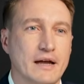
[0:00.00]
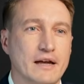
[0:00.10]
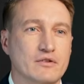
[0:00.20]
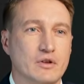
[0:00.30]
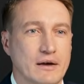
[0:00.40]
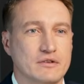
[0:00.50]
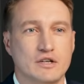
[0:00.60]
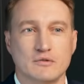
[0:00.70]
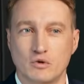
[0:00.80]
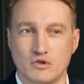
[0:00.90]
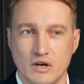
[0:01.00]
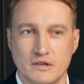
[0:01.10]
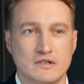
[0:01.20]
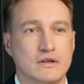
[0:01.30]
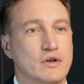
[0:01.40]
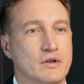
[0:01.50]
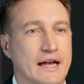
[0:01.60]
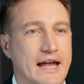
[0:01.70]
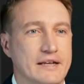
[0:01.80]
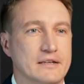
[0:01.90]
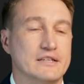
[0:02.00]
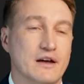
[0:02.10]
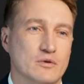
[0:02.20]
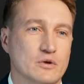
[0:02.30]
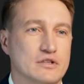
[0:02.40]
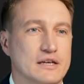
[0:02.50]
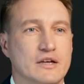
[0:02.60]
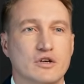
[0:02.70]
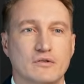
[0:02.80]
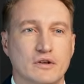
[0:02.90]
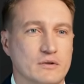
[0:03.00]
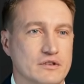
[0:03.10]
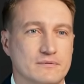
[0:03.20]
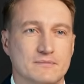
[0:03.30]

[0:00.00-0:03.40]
If you have several signers, you can add several signature fields.